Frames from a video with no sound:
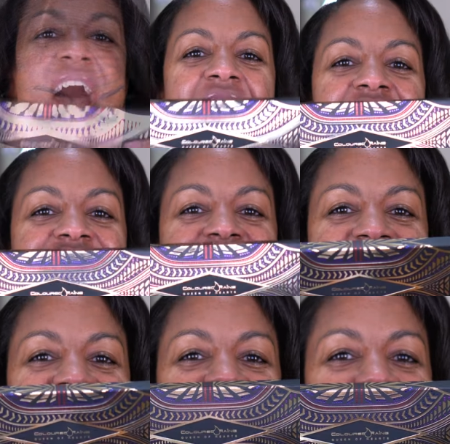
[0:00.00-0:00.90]
I
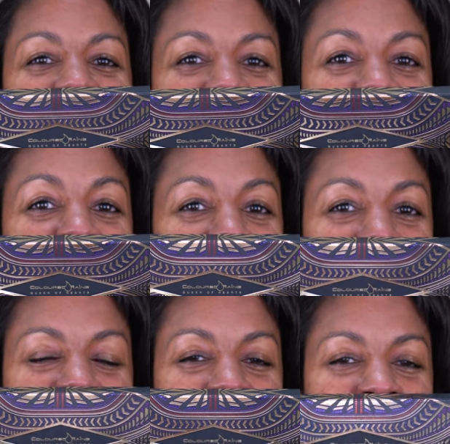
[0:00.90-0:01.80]
did also
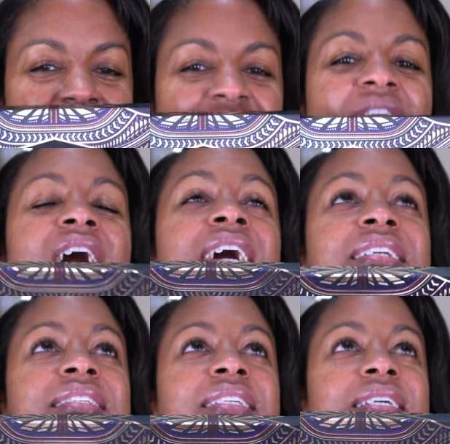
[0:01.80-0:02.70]
pick up,
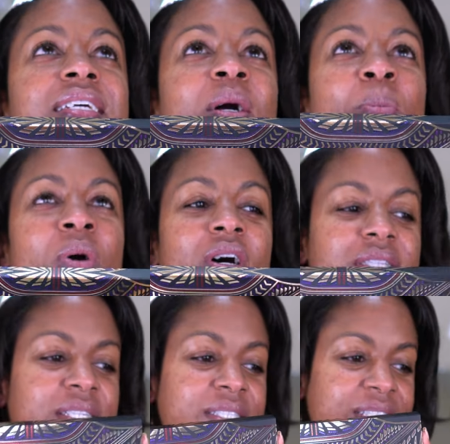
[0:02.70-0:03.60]
finally
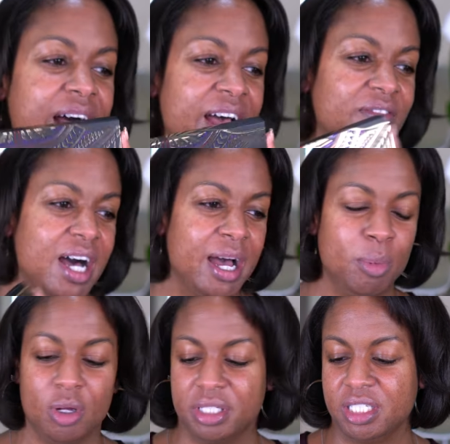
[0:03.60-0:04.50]
bought this. I have
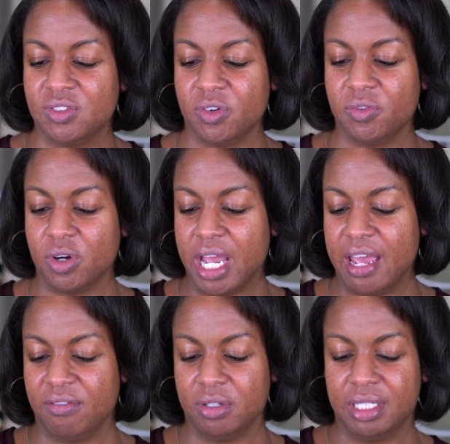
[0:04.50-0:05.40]
eyeballed this for
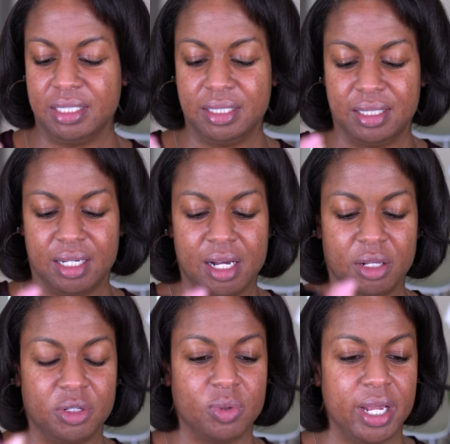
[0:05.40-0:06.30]
forever. This is the
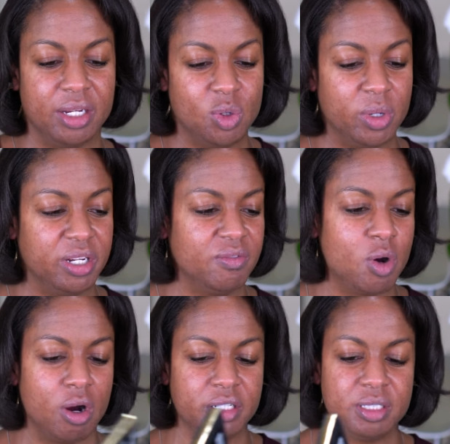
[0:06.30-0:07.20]
Coloured Raine Queen of
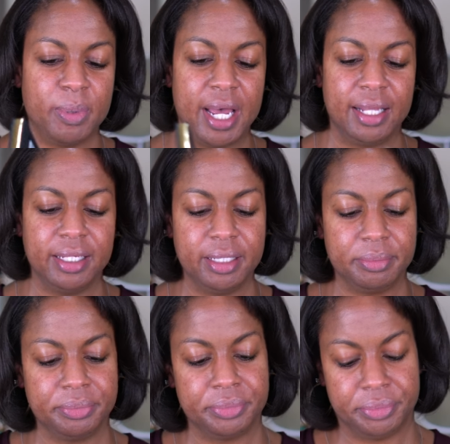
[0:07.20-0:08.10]
Hearts palette.